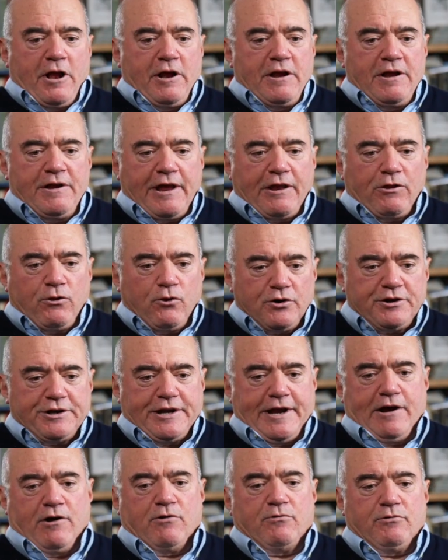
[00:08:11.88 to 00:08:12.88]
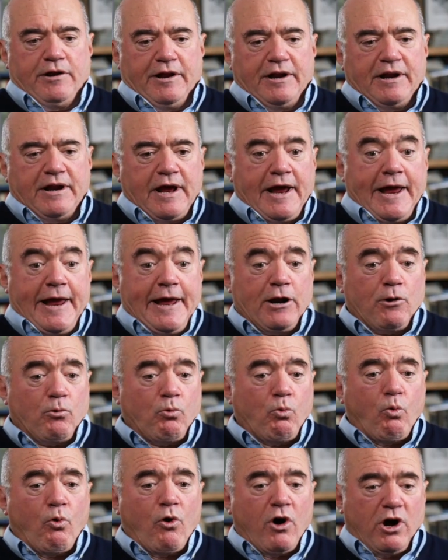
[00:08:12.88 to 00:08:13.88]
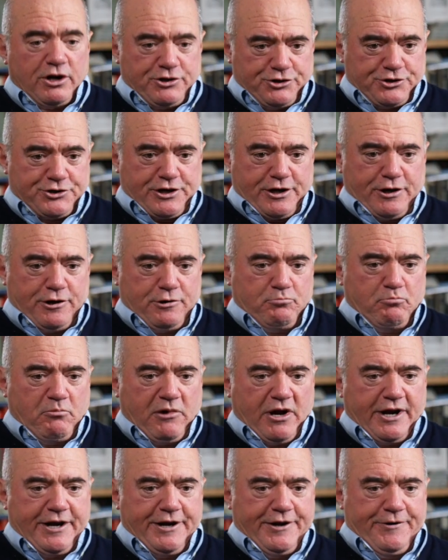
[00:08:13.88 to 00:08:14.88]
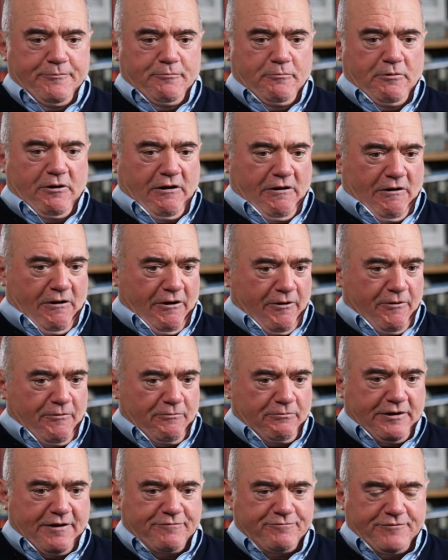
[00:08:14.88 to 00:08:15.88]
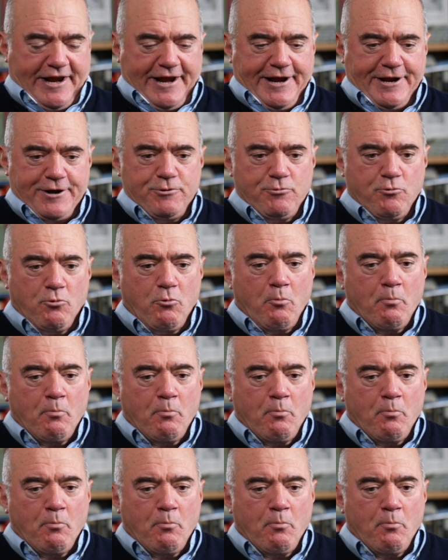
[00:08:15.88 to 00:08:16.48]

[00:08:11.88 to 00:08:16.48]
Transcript: And I looked down and I had a watch on my left hand.